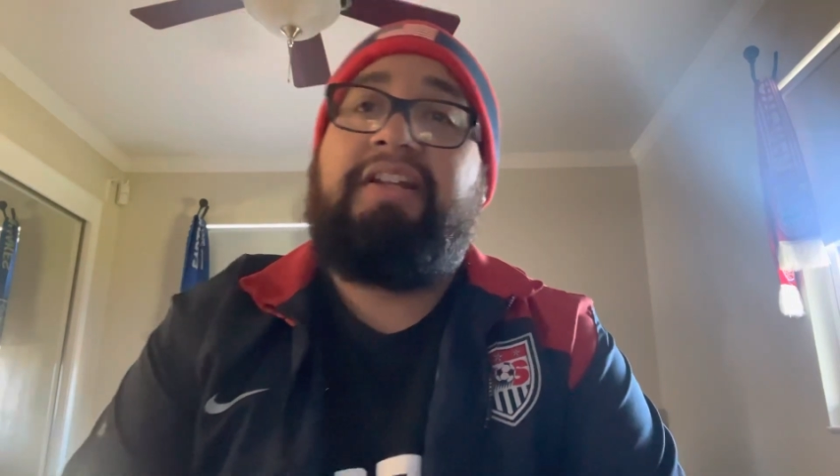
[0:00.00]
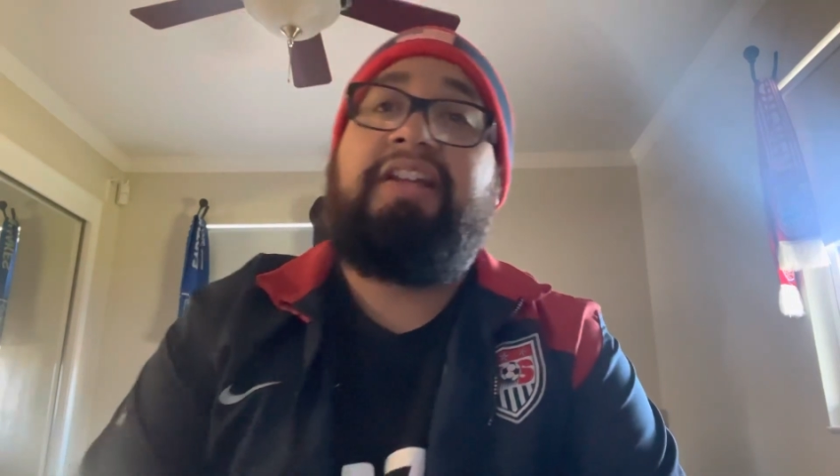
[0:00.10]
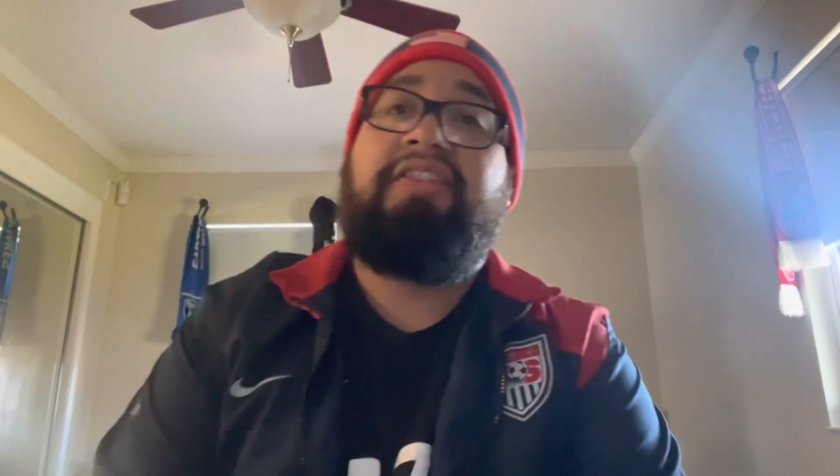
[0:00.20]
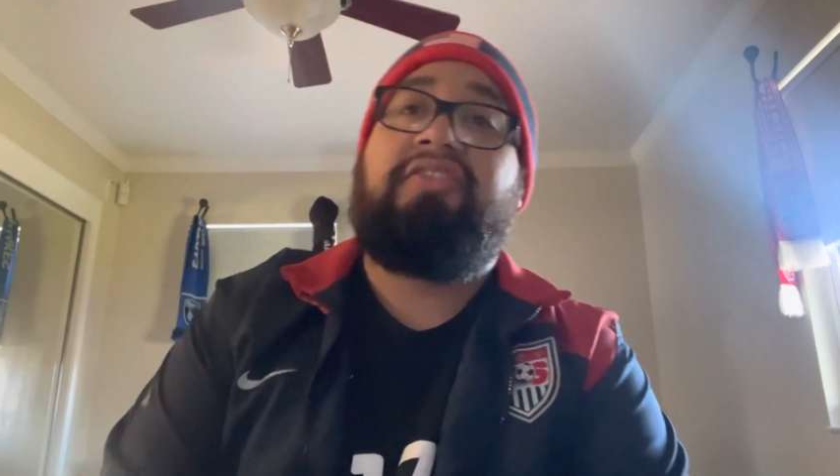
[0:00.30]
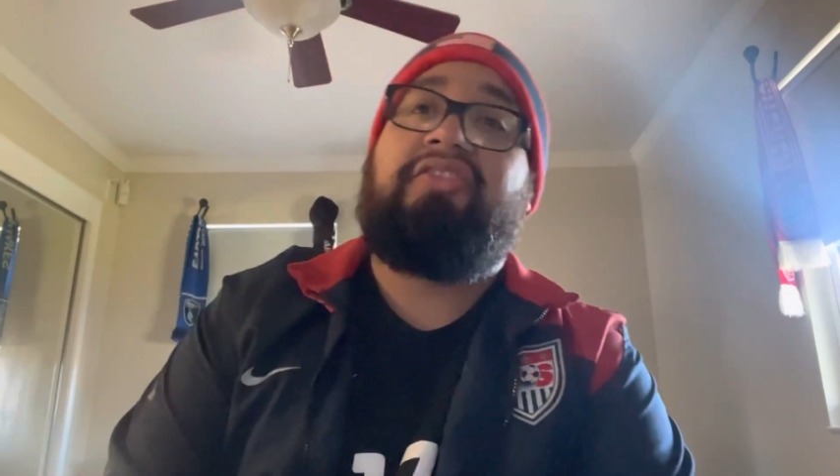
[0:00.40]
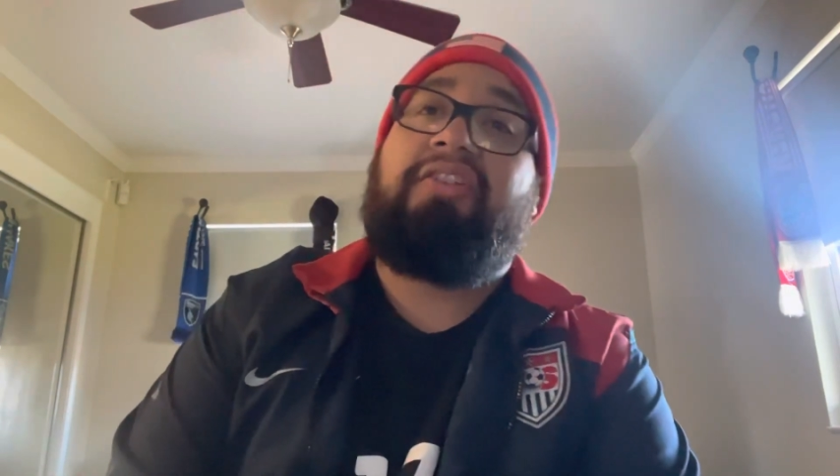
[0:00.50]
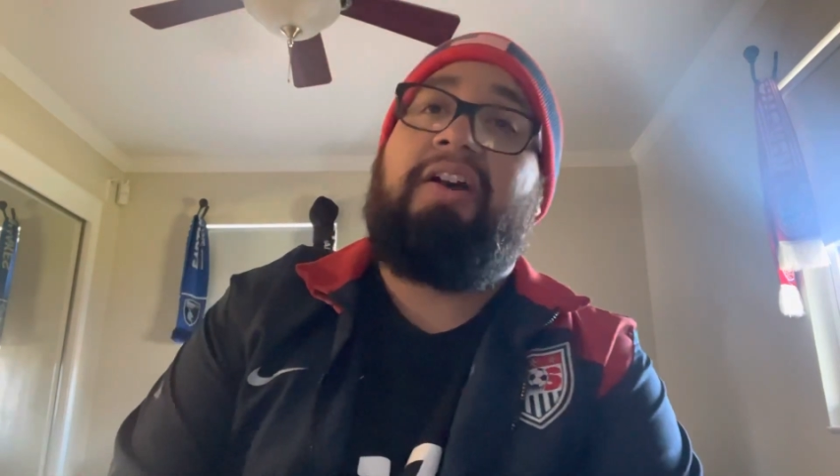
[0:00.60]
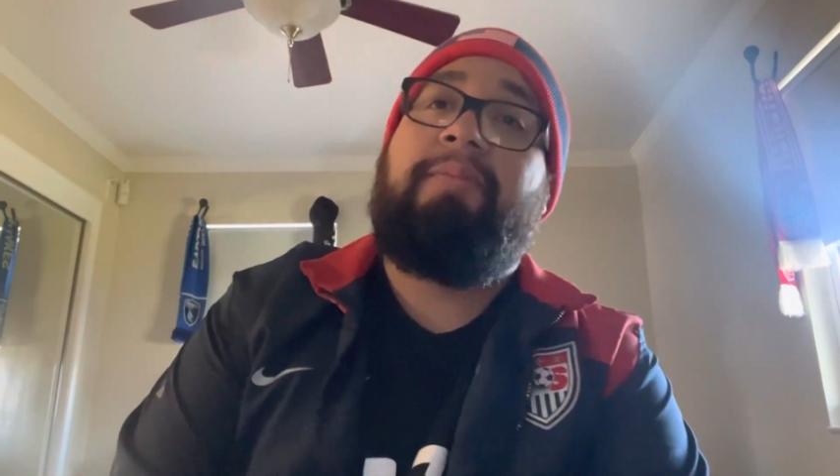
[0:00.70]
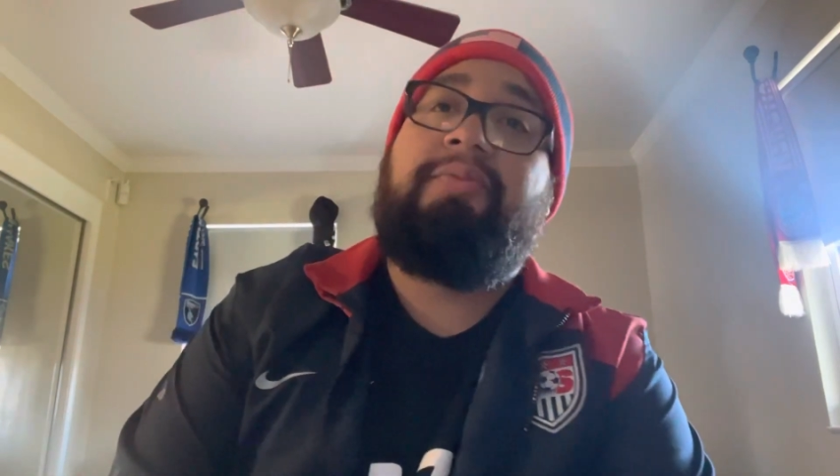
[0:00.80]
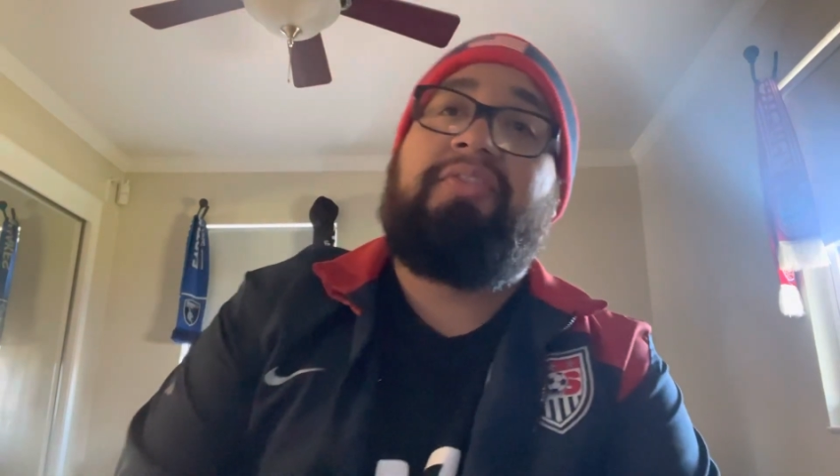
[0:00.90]
His
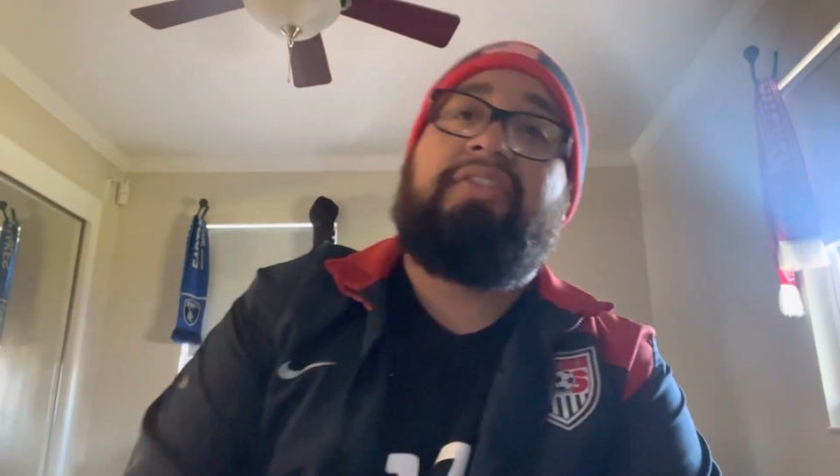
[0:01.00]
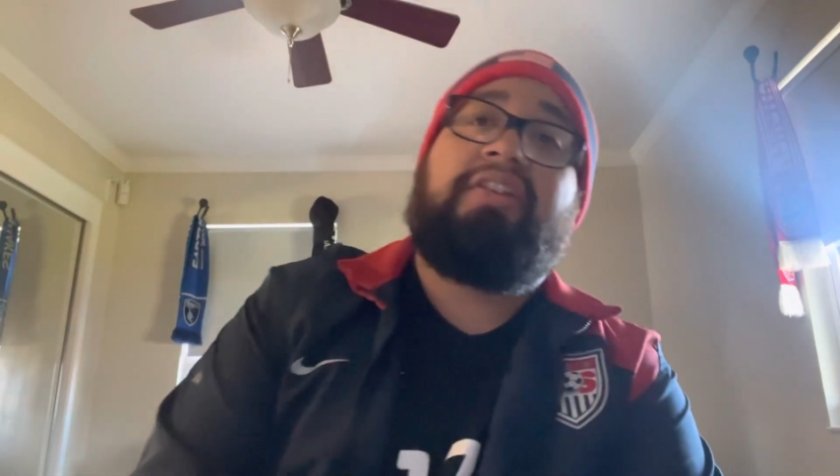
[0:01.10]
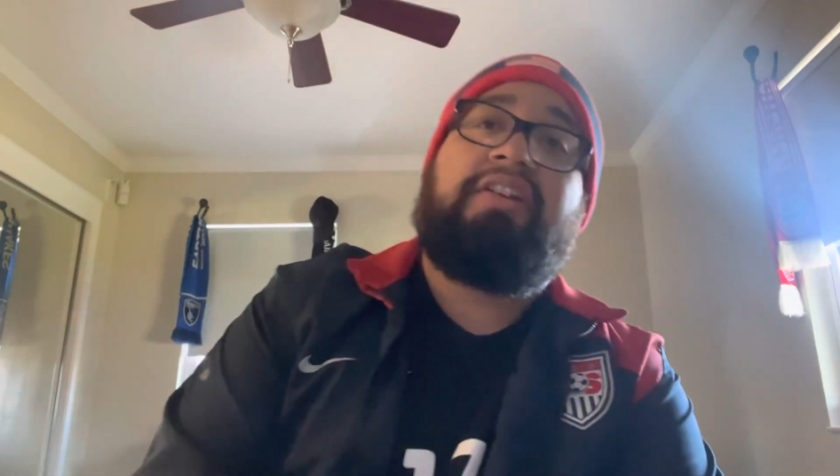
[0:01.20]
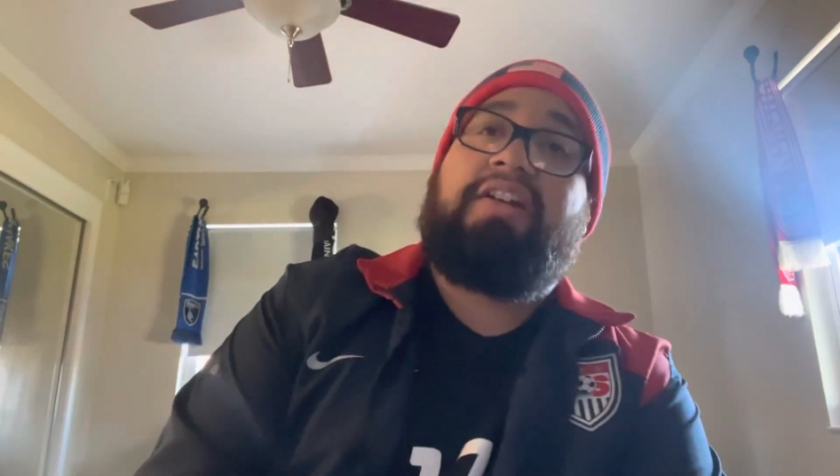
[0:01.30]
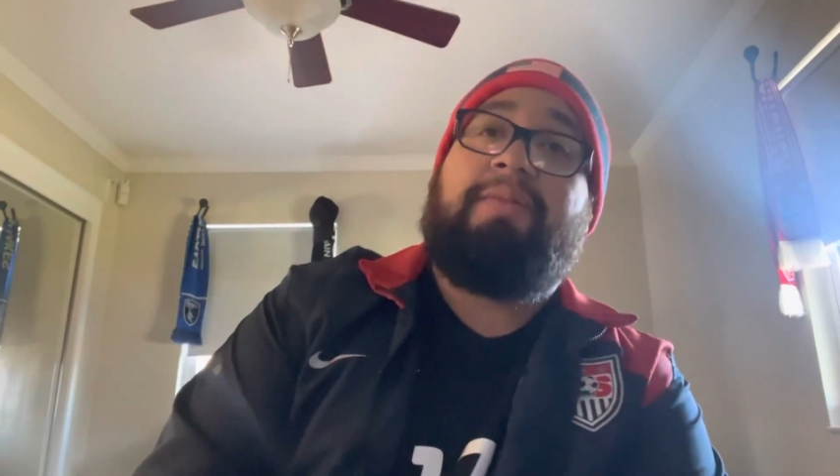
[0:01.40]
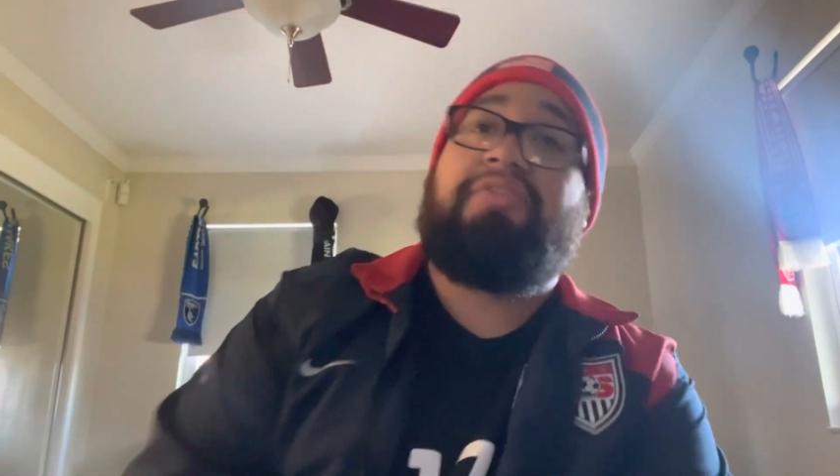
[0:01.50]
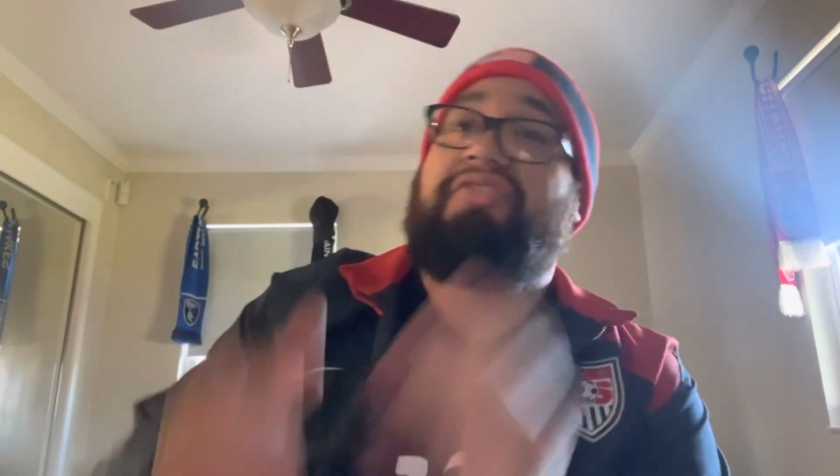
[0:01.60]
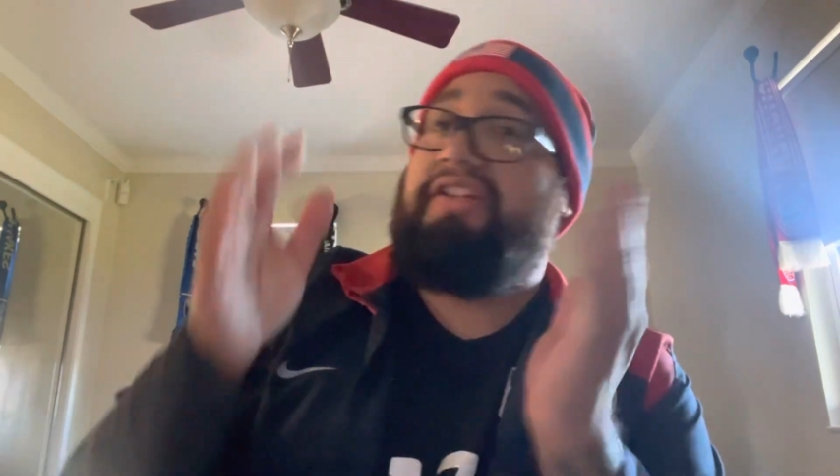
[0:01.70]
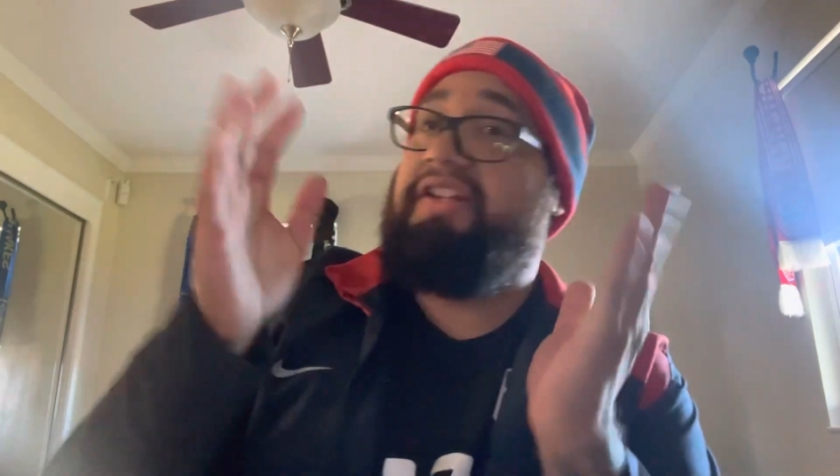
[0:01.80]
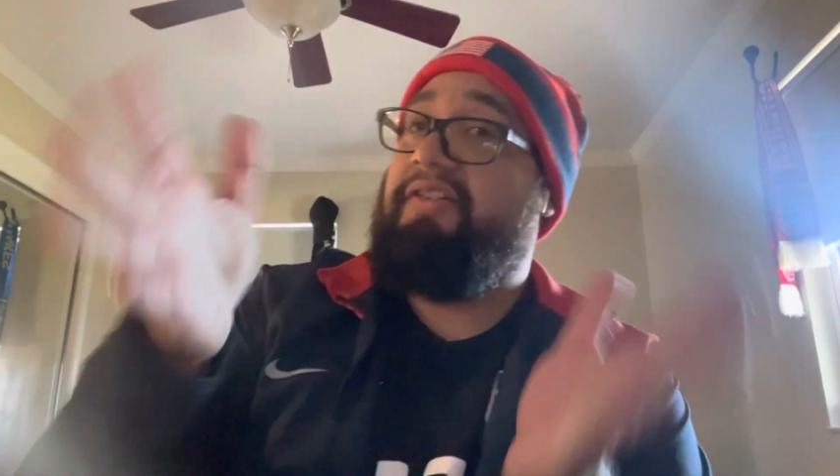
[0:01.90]
subs, I'm going to
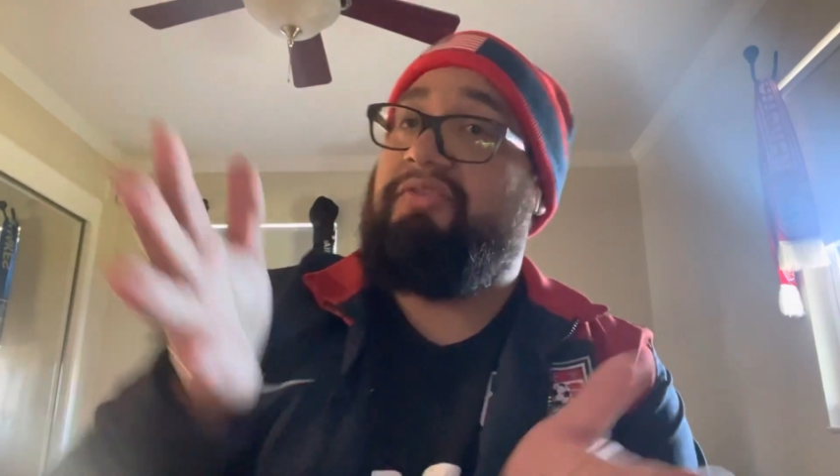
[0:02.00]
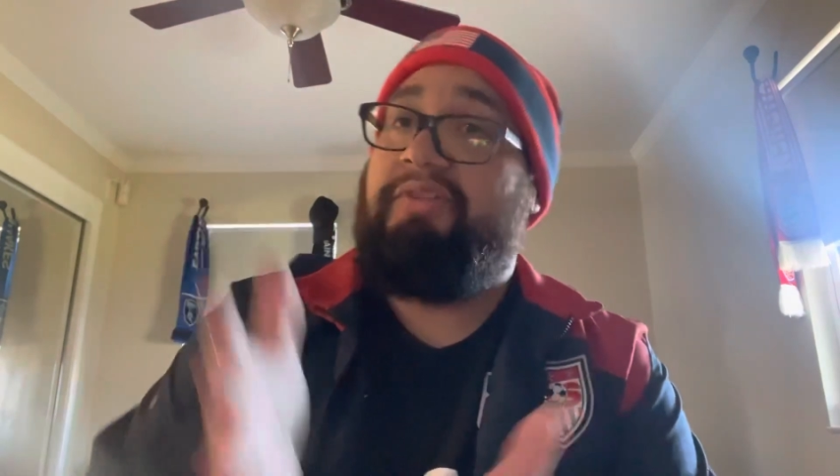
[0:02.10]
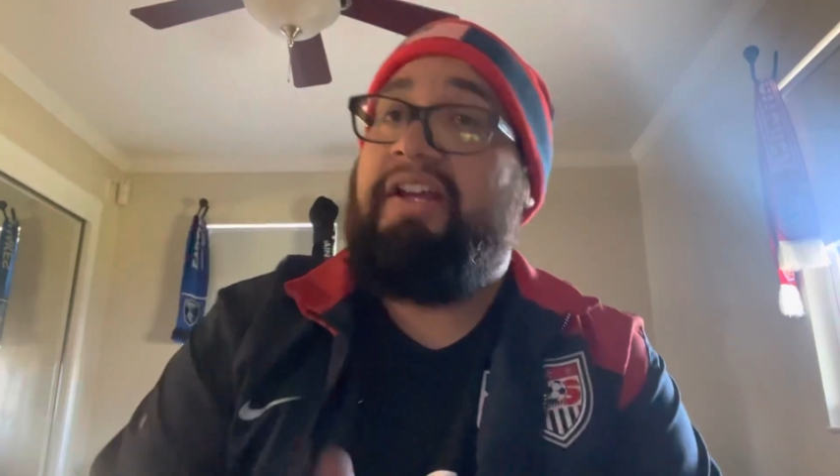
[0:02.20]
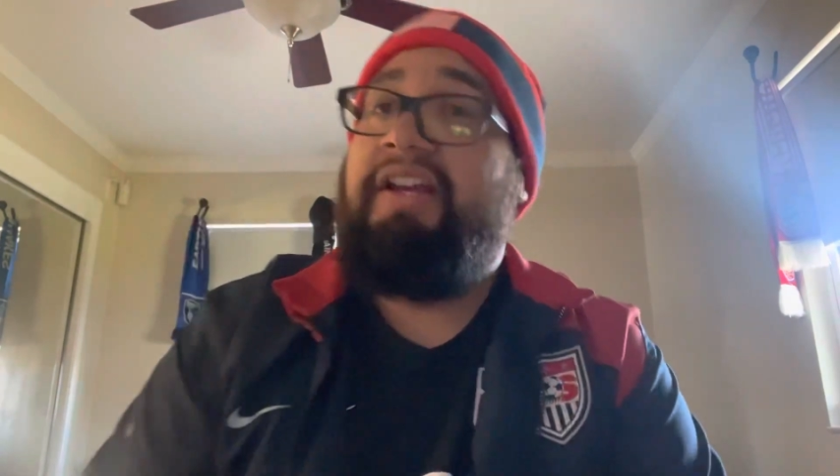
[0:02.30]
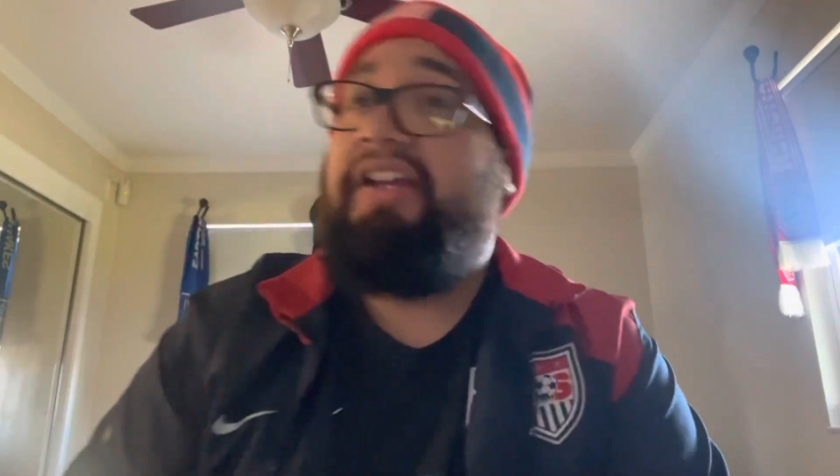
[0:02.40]
just get down to it.